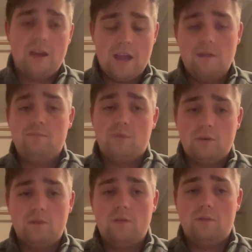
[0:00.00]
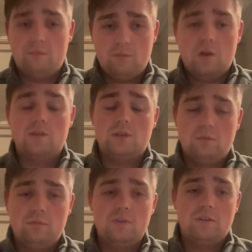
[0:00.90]
and both also
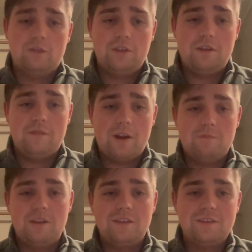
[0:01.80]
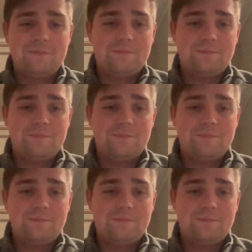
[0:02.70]
preserving the environment.